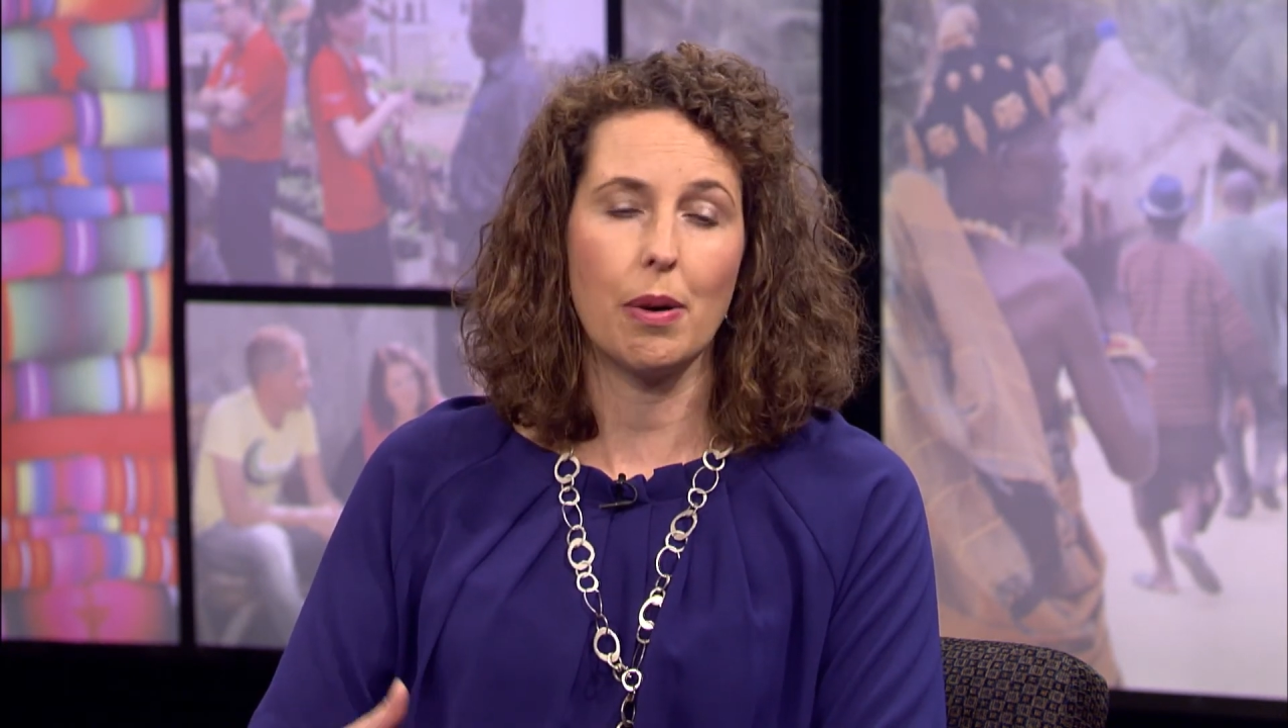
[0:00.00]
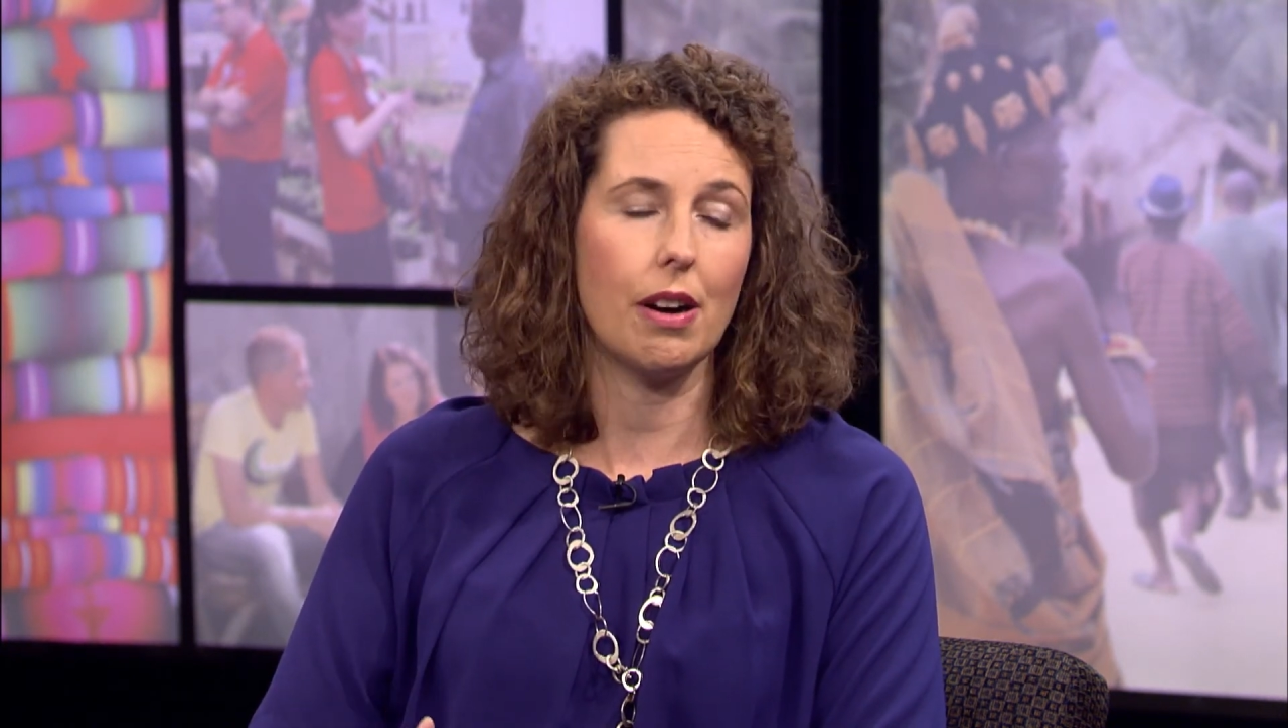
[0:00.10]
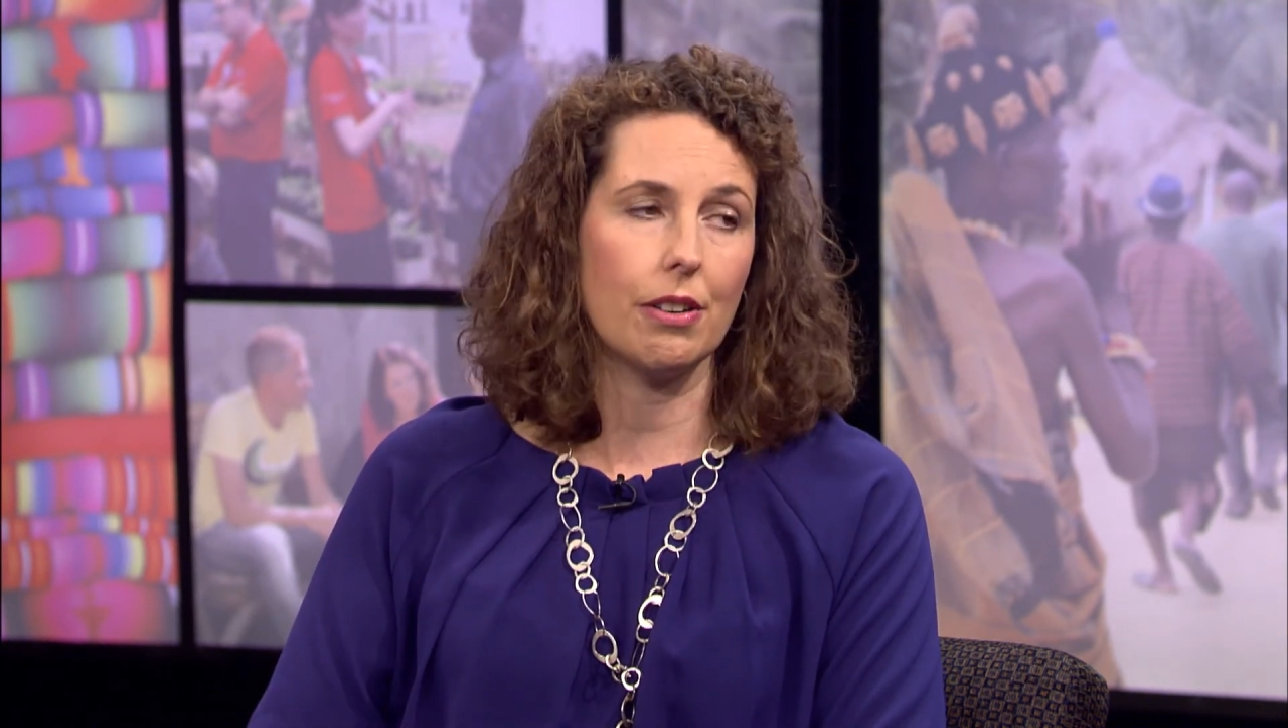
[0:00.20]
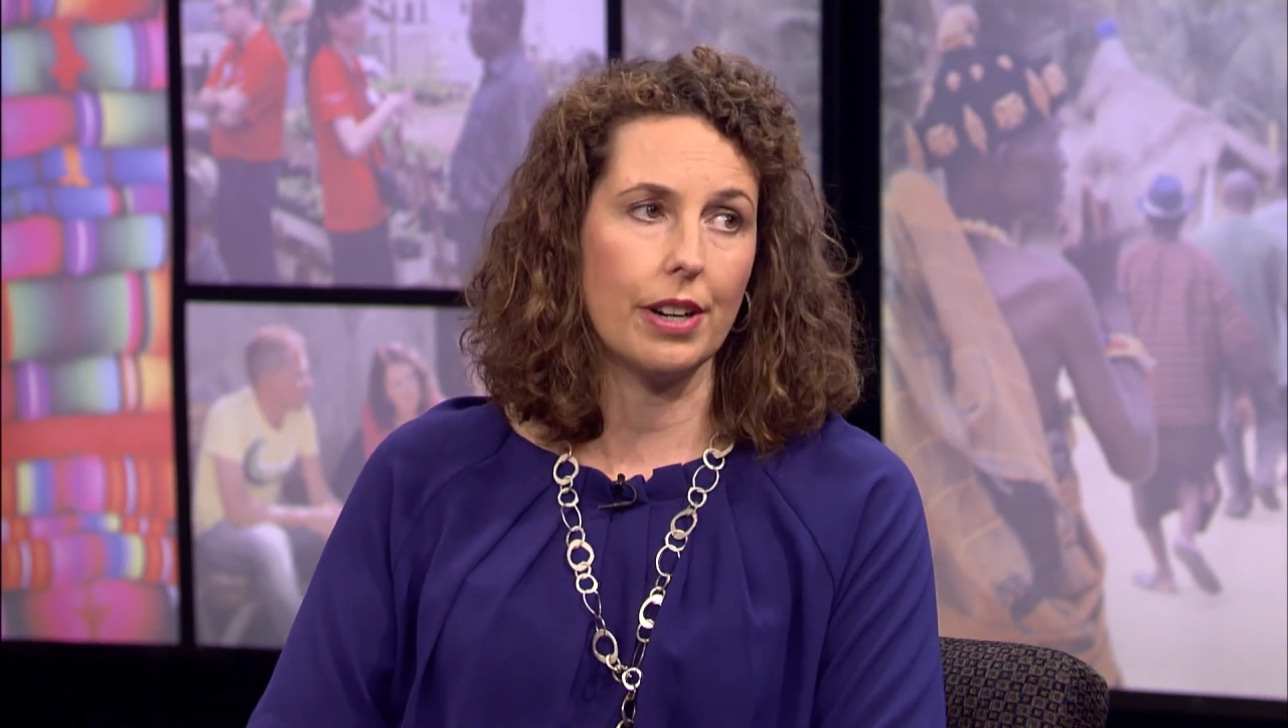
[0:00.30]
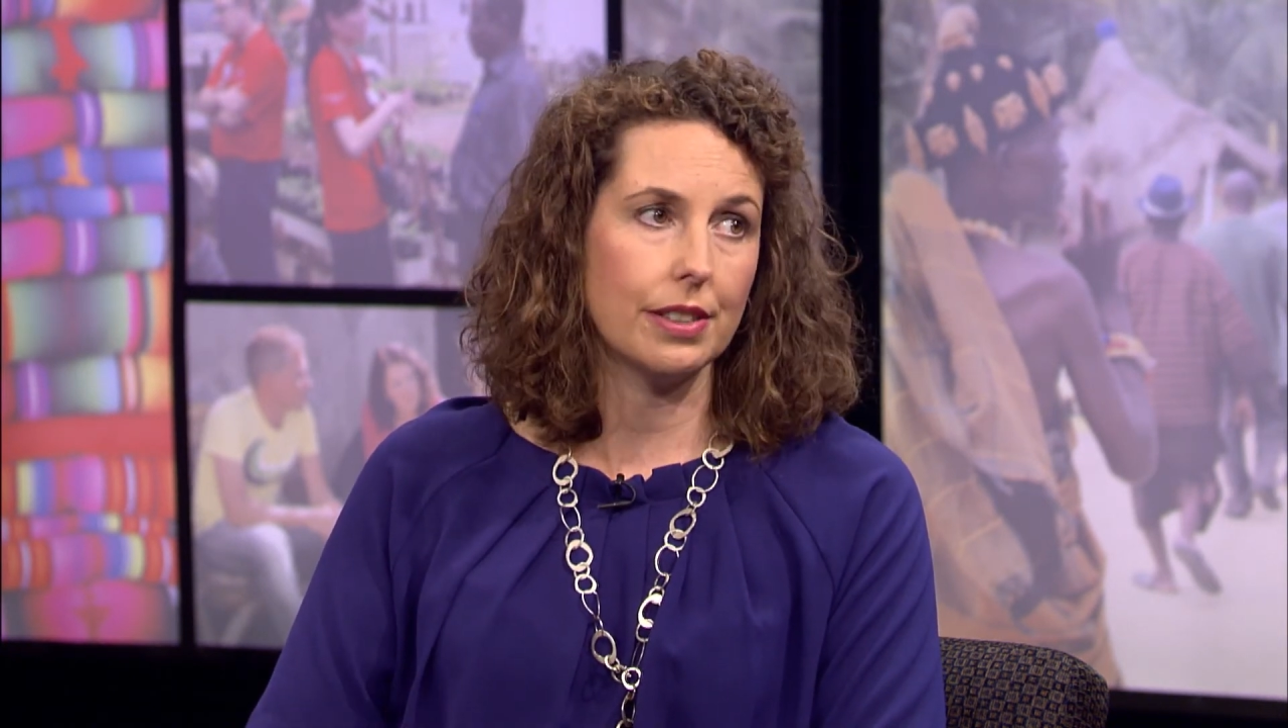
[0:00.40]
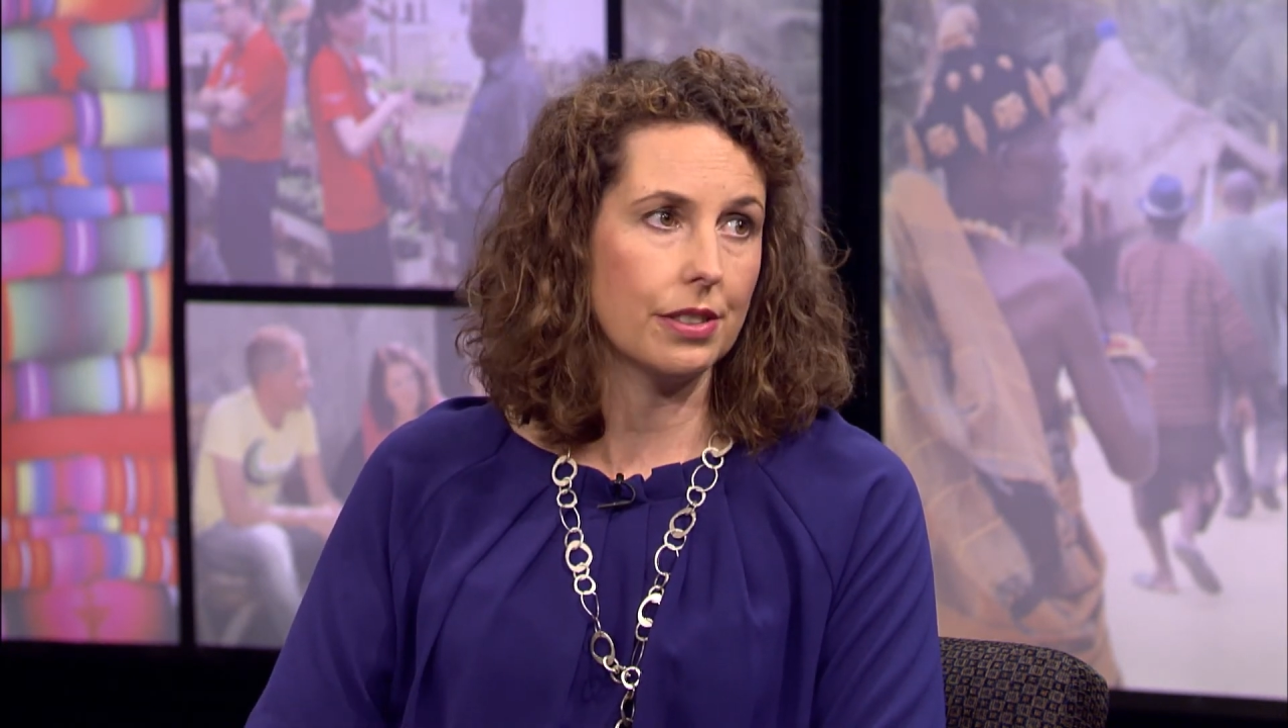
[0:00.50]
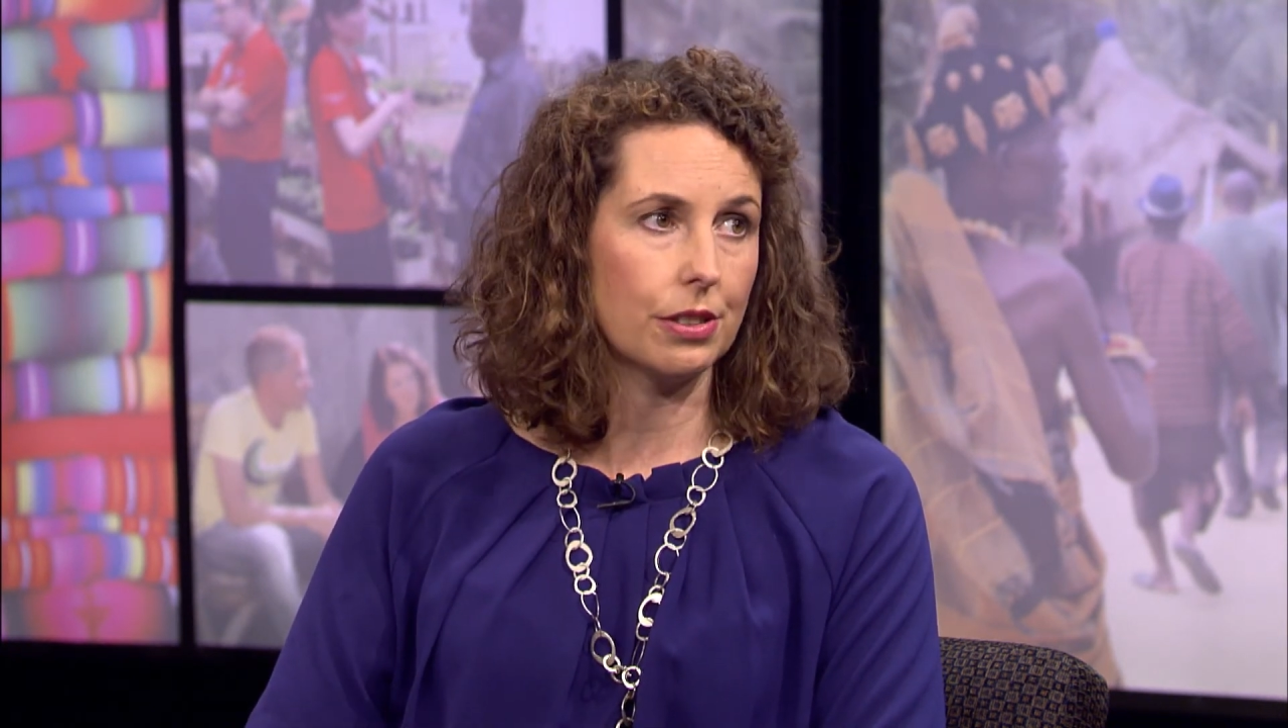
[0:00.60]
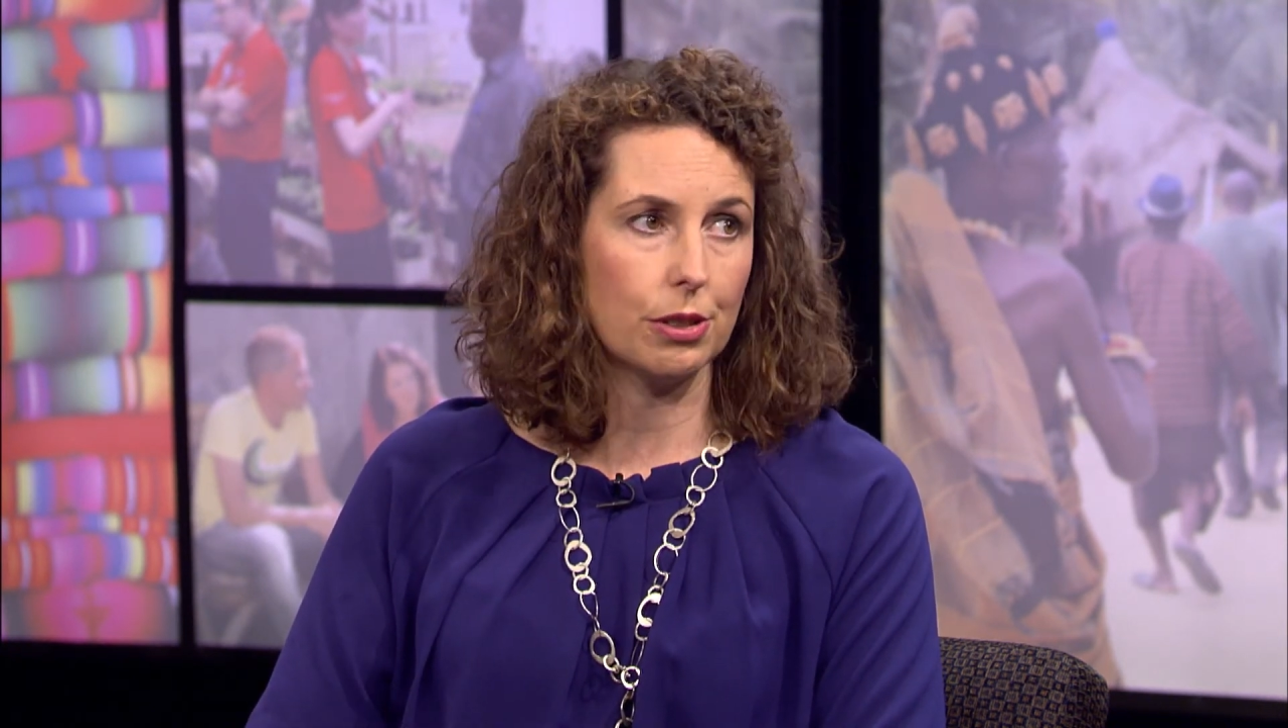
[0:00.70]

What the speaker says: progress